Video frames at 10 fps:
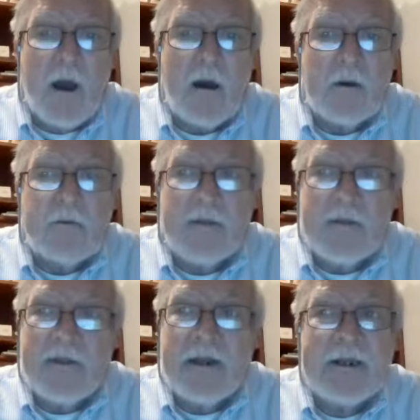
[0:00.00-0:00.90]
Then
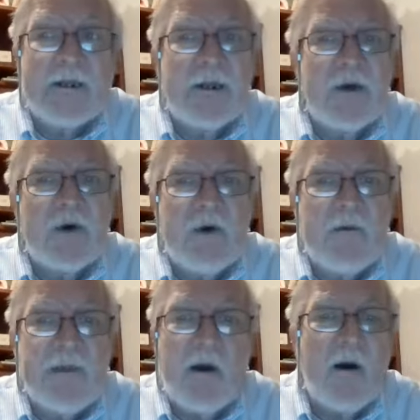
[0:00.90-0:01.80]
I need to know who
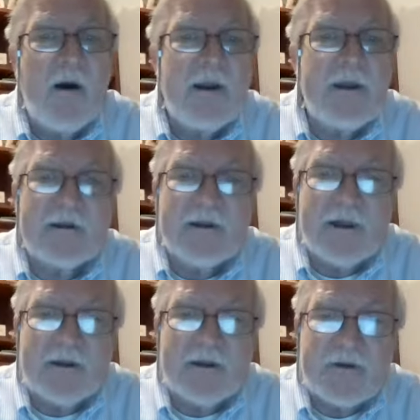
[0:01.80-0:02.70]
the audience
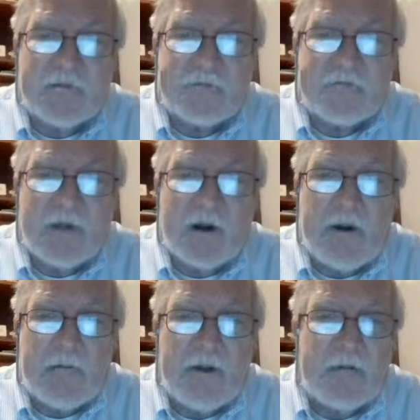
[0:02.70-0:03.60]
is.
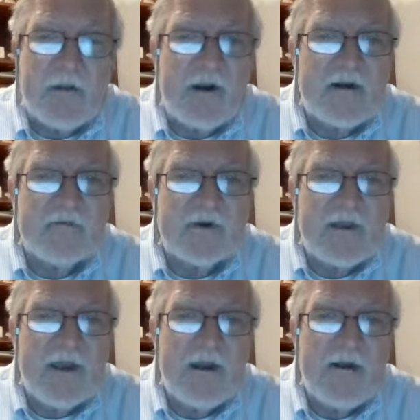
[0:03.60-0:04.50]
Am I writing for
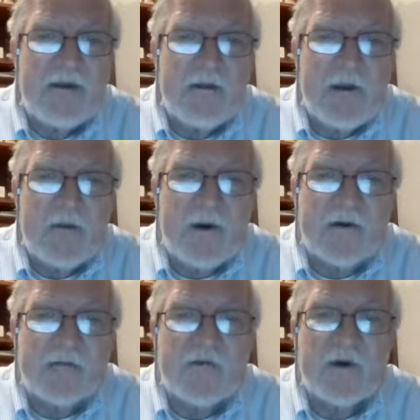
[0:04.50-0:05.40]
kids? Am I
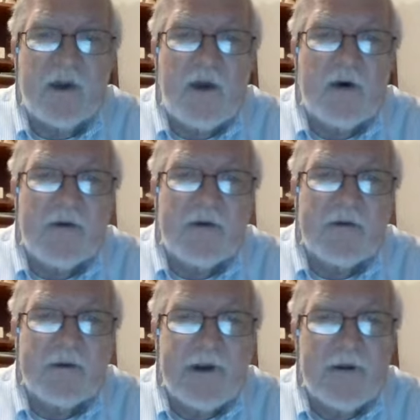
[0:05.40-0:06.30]
writing for
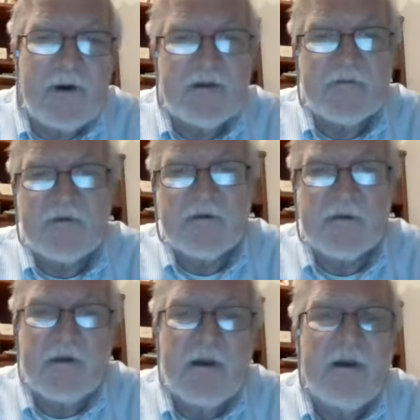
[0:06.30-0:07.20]
locals? Am I writing
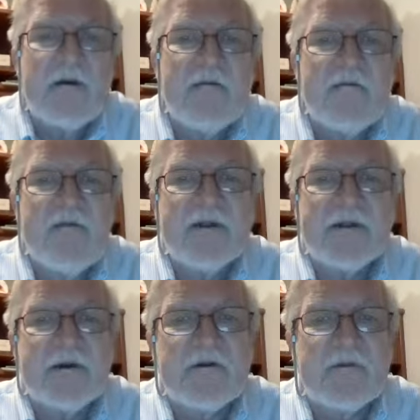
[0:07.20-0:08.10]
for
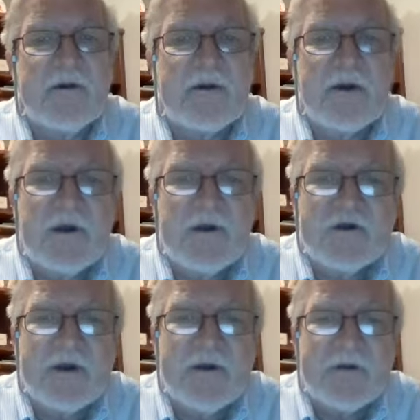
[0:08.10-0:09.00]
visitors from other
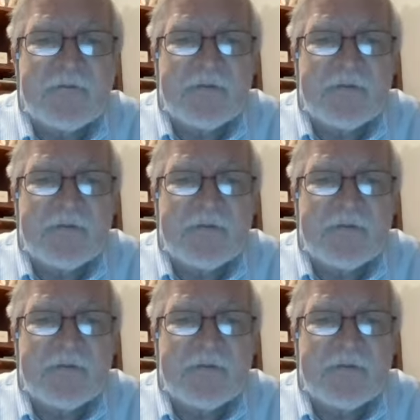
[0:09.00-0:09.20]
countries?